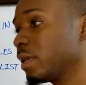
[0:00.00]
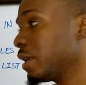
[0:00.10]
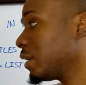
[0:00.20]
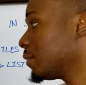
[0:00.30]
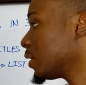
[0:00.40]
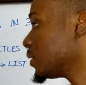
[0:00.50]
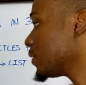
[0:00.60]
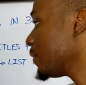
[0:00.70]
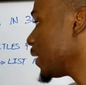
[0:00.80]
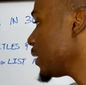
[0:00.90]
and because
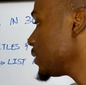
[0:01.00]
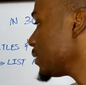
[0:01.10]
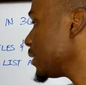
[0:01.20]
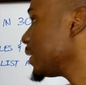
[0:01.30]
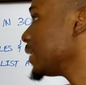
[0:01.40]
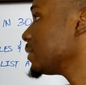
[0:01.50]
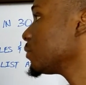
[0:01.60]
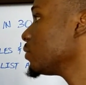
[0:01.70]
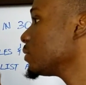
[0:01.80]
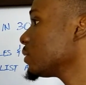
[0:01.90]
of that, an item
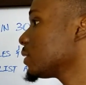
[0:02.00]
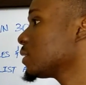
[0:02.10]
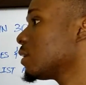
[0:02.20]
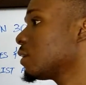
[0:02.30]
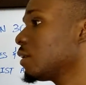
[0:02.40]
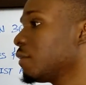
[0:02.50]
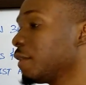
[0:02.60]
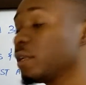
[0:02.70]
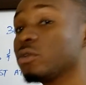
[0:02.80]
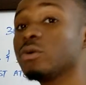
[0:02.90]
goes out of stock.
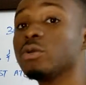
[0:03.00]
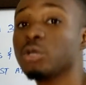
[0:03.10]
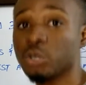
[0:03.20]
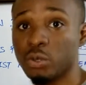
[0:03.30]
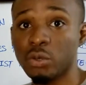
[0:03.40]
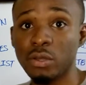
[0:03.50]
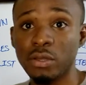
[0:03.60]
They don't know.